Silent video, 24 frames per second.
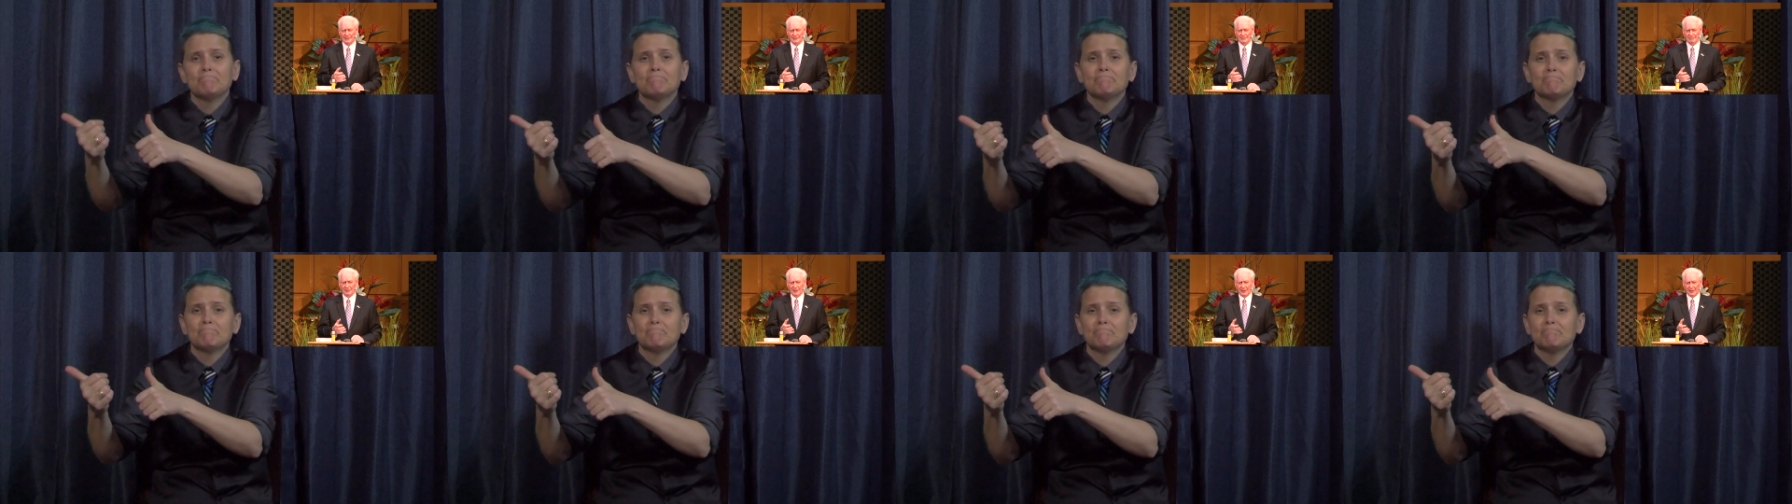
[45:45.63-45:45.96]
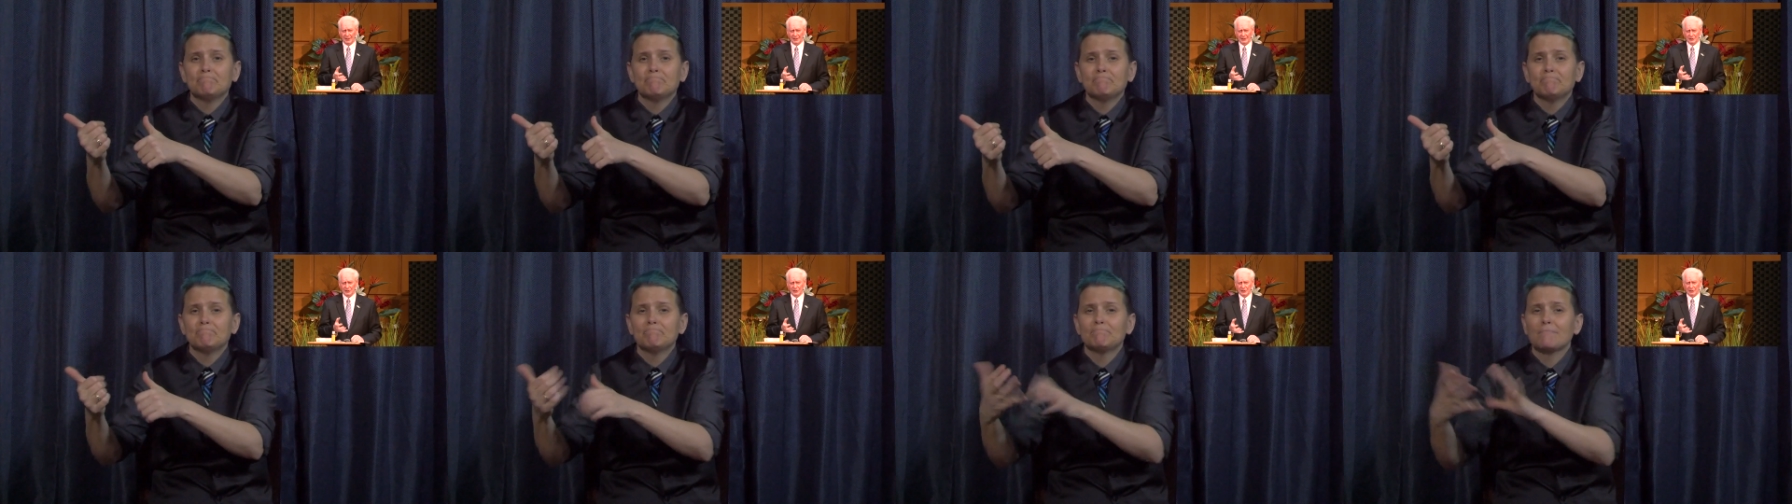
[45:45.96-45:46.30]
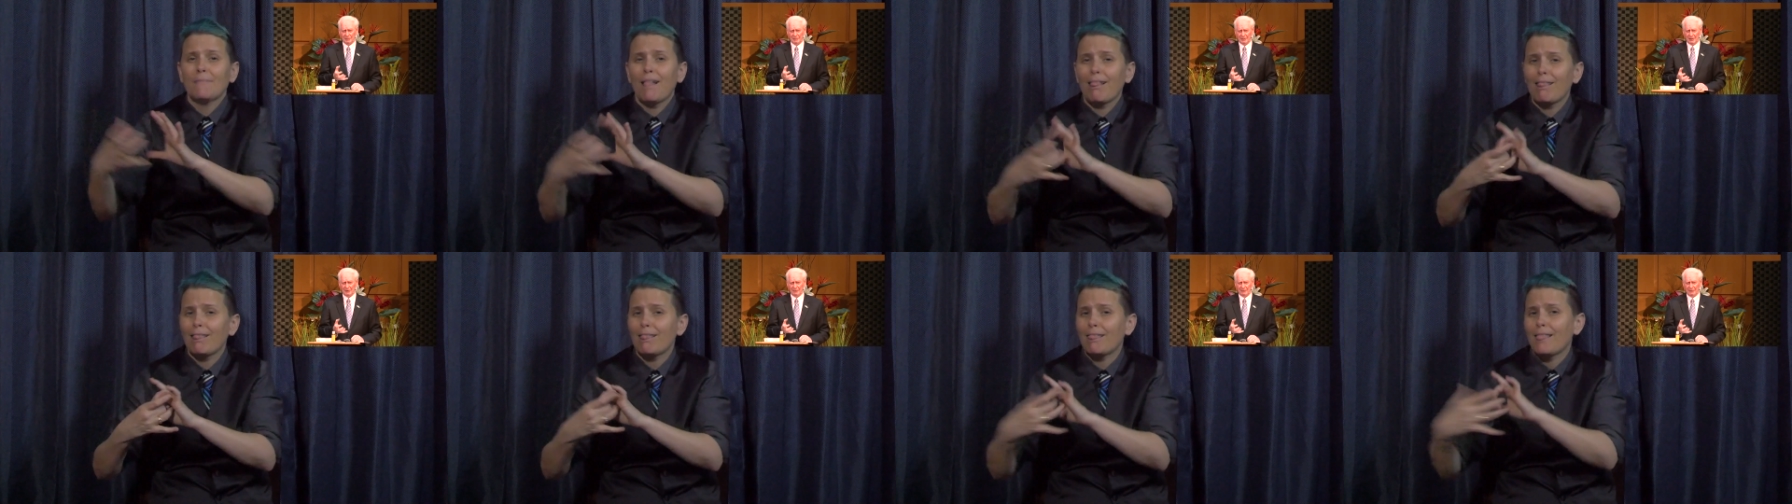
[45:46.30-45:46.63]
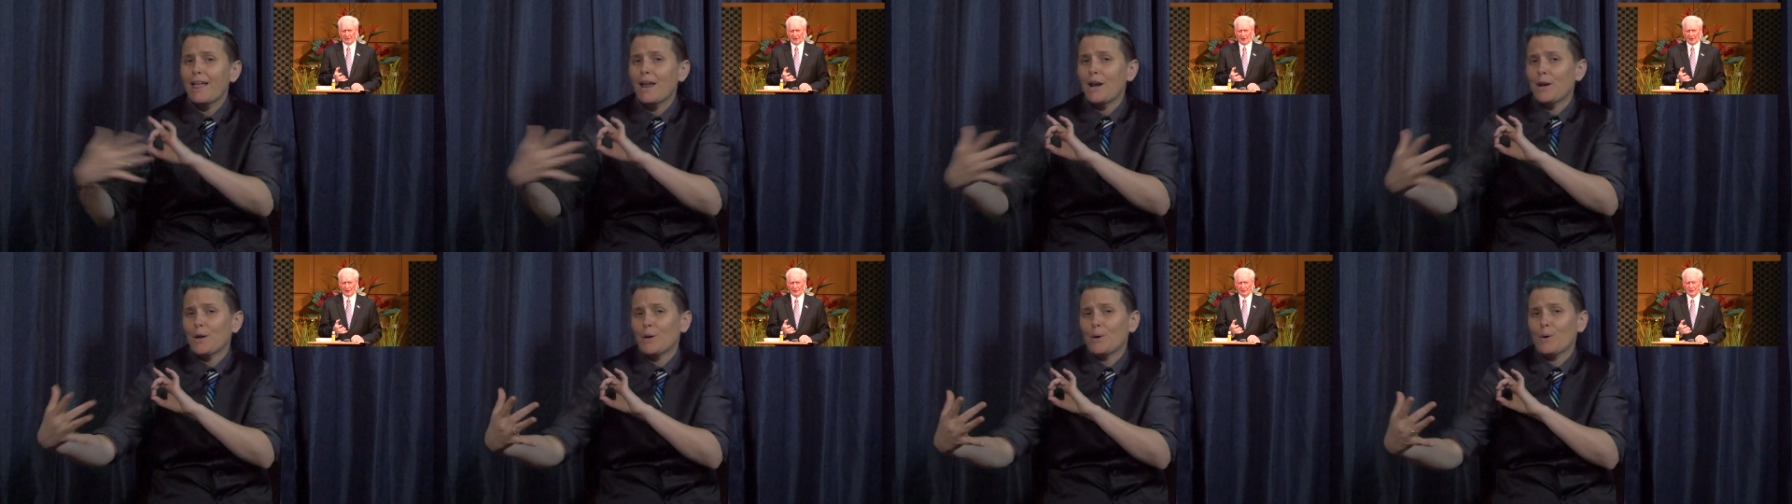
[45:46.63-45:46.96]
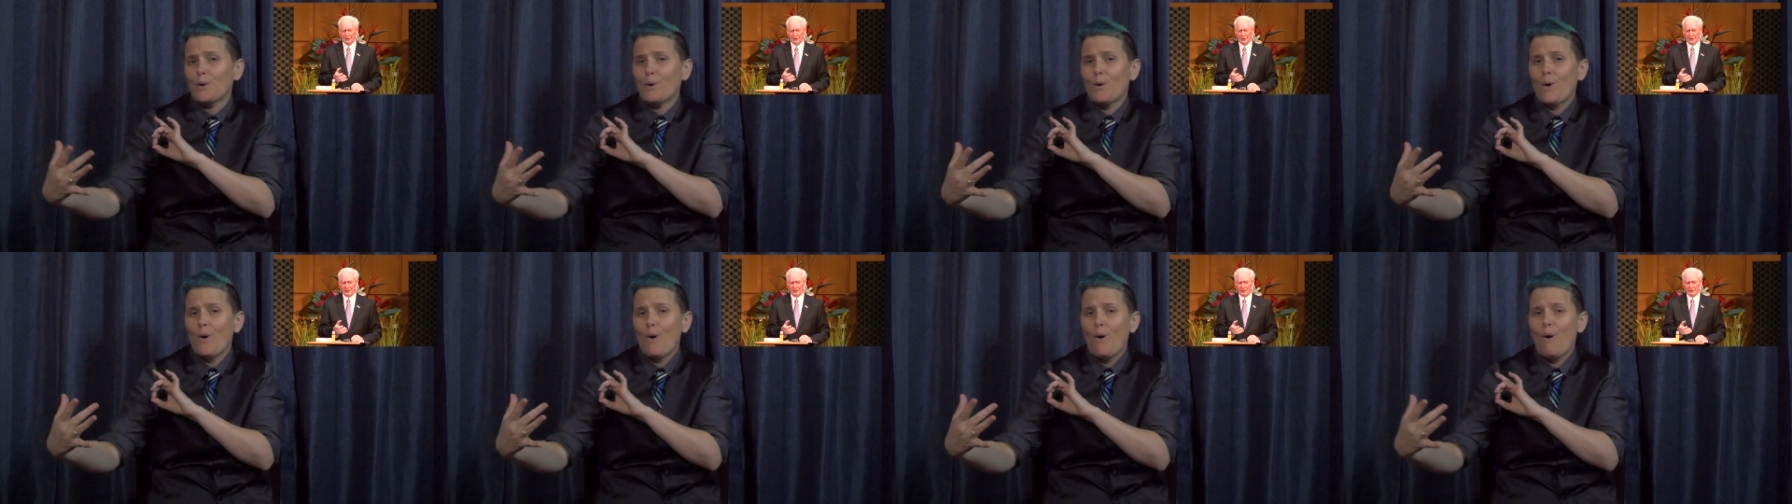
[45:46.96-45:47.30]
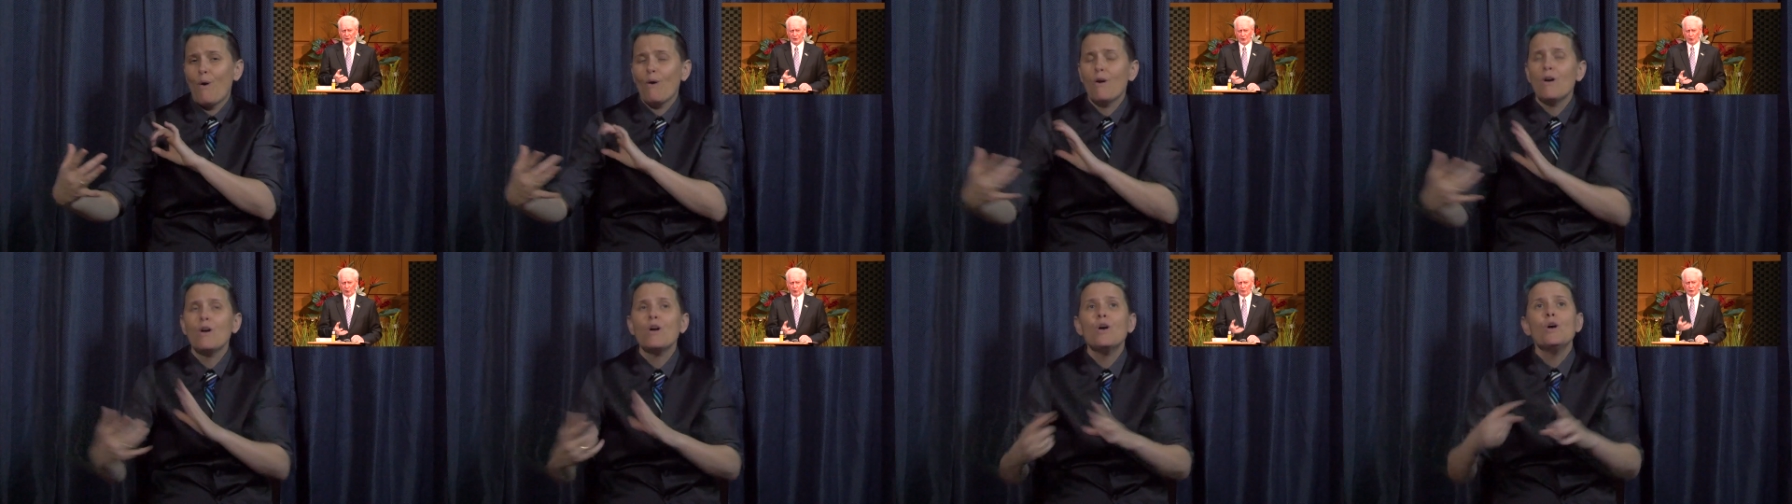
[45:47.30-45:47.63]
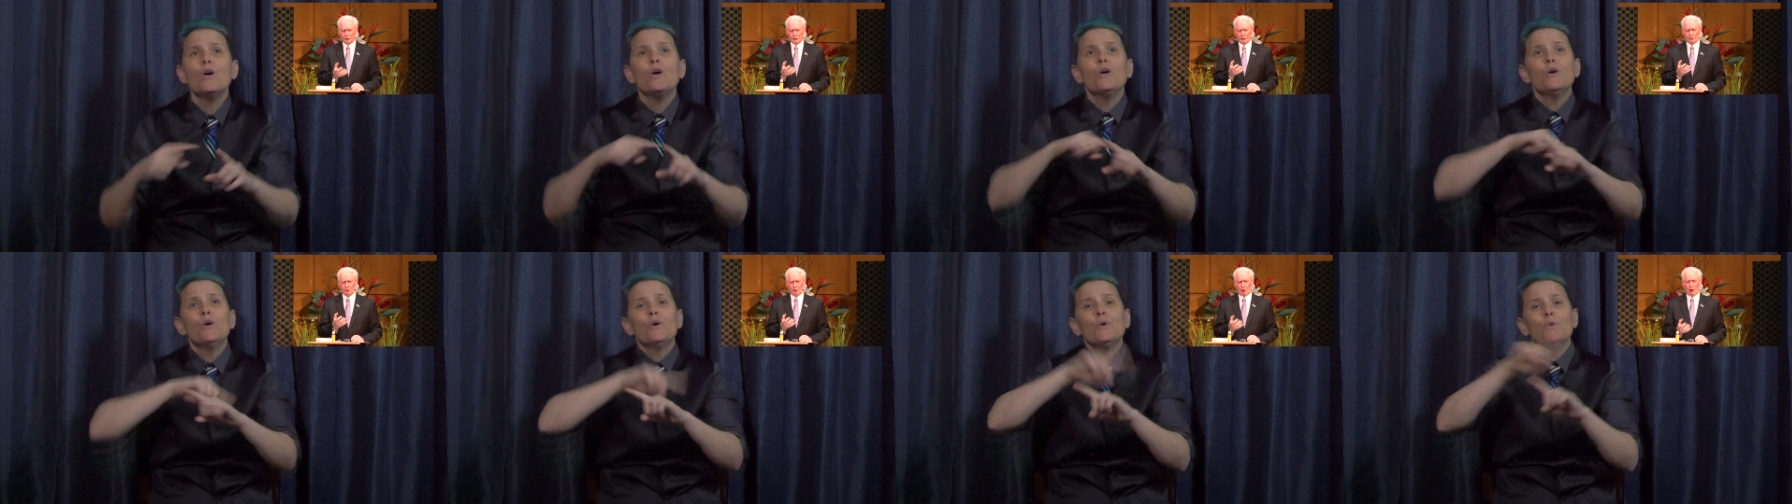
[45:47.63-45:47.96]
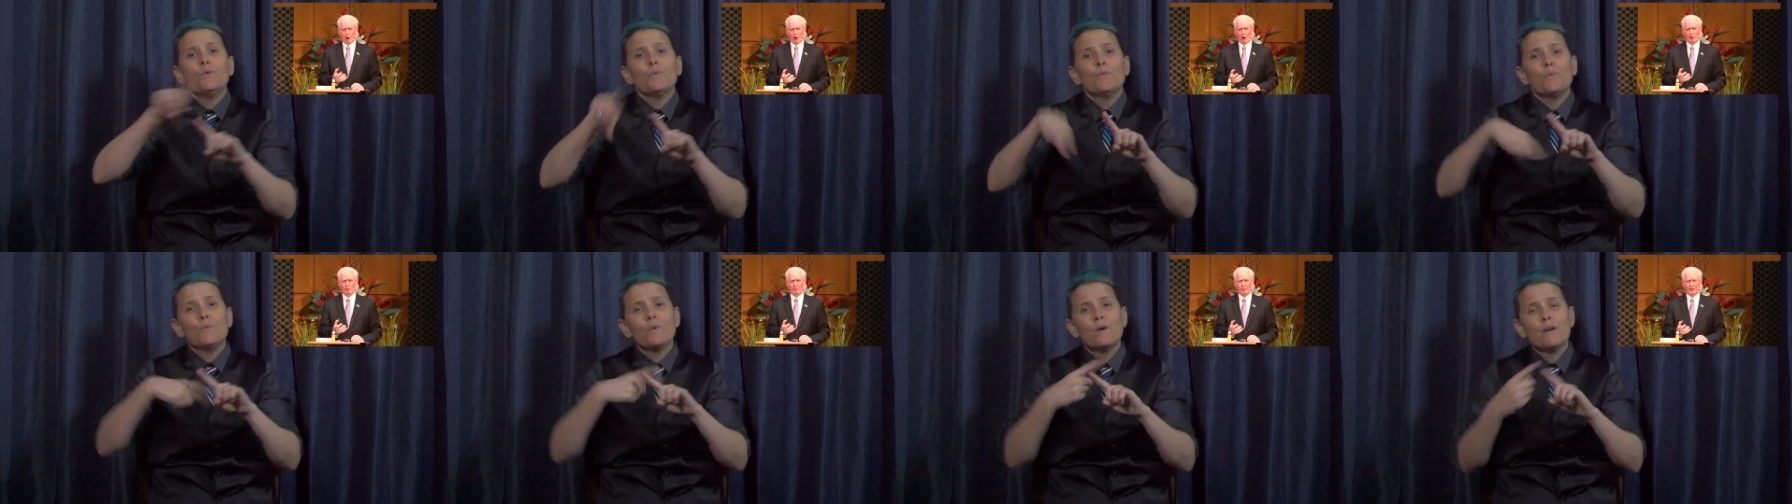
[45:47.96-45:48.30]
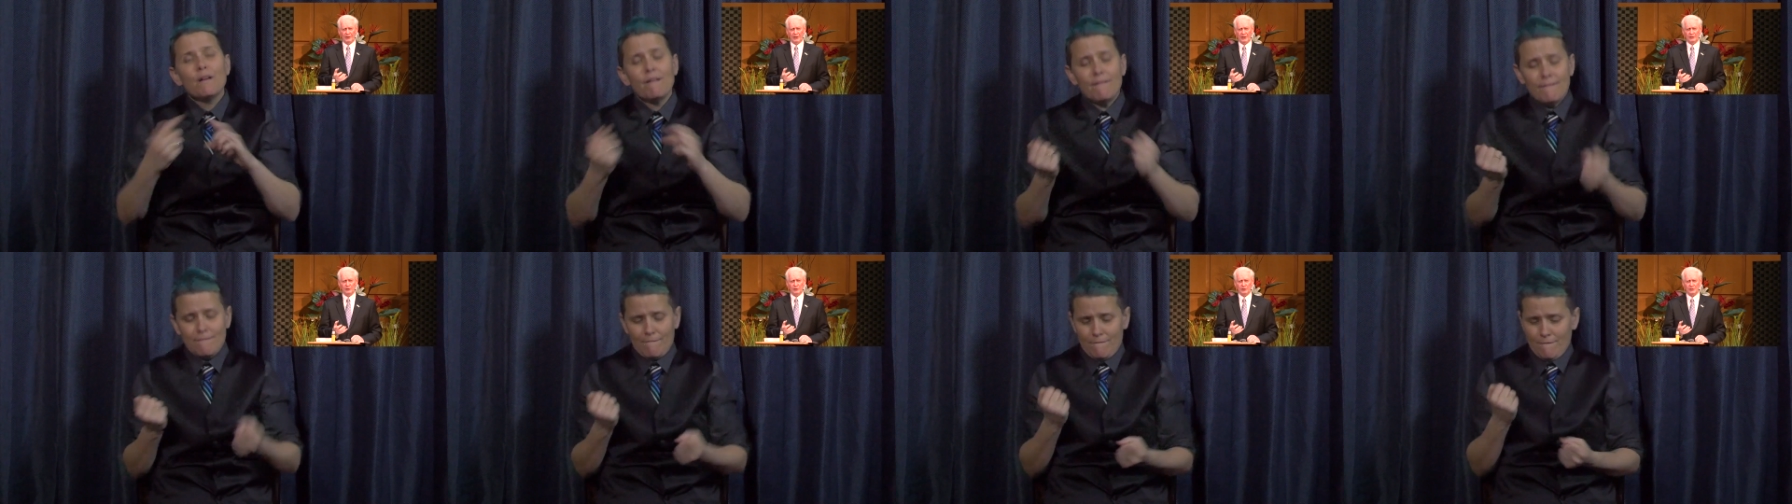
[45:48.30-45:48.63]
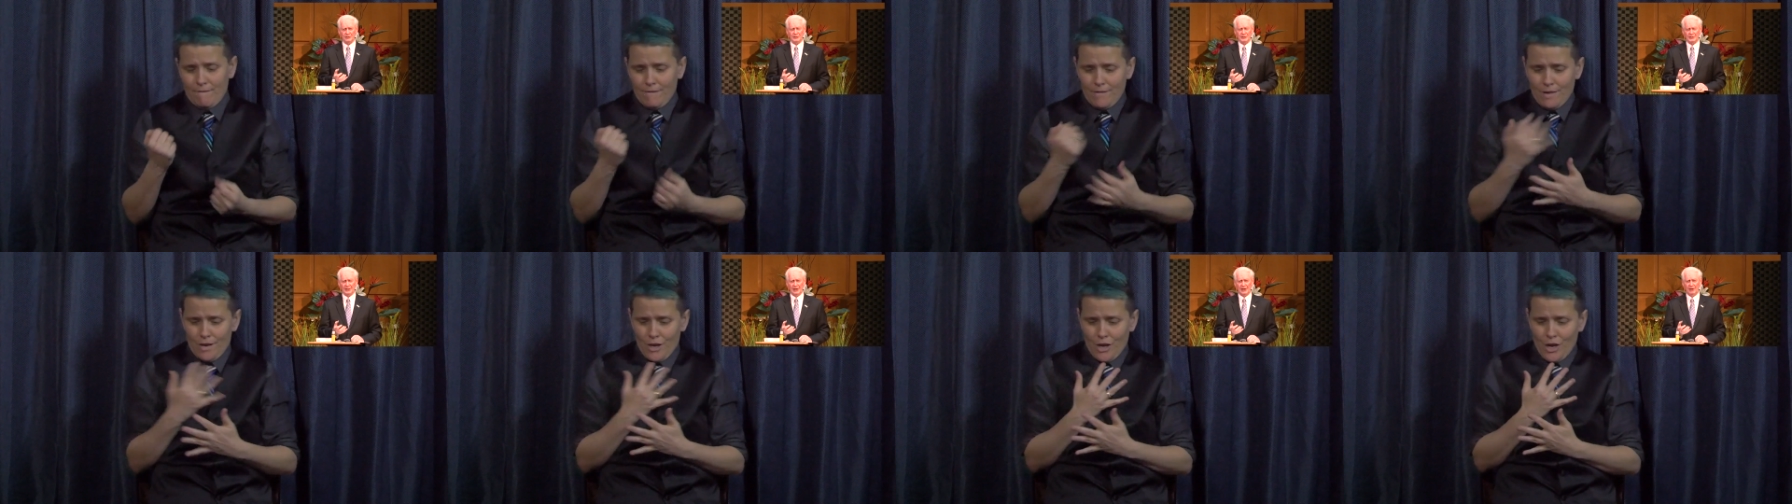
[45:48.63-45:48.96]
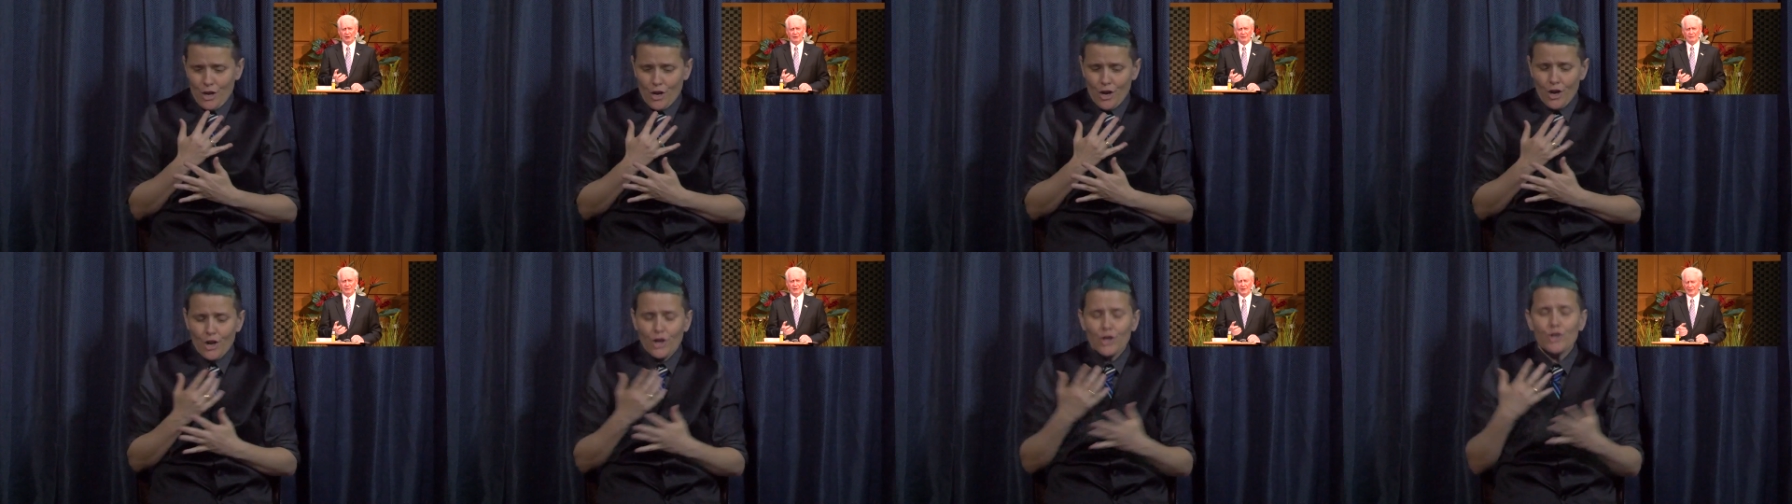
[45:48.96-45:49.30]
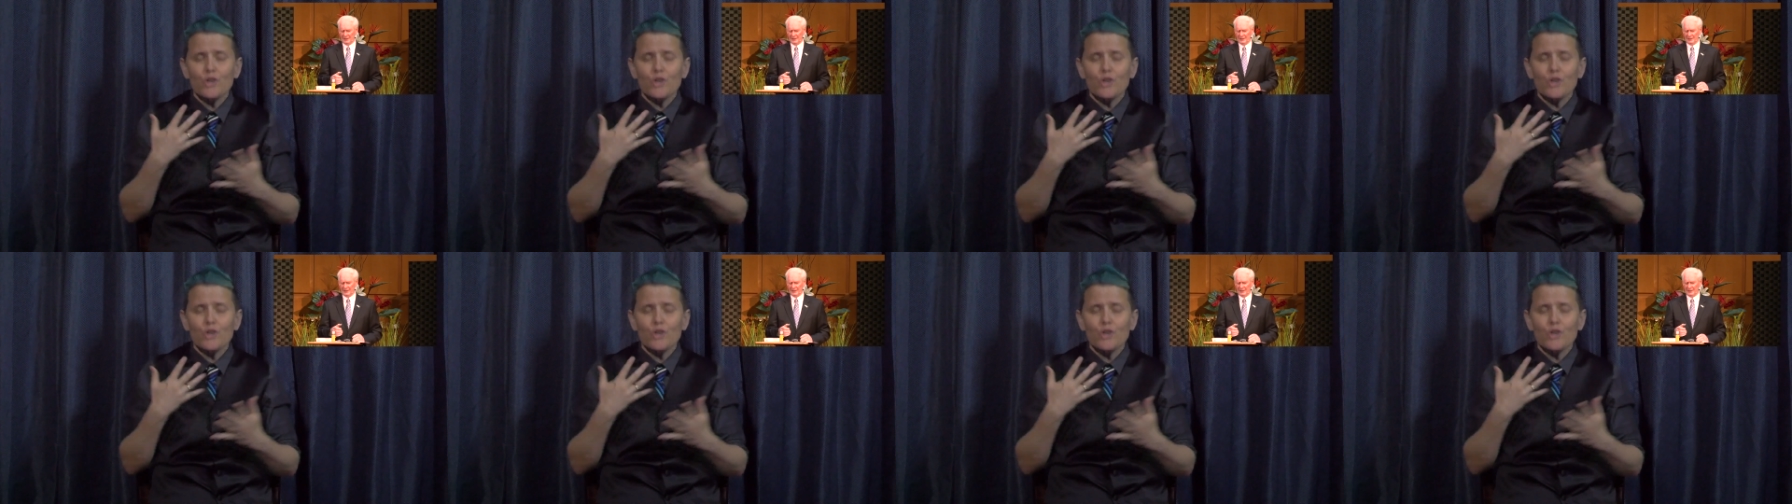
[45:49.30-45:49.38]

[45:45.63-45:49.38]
begins to be felt to go strong within yourself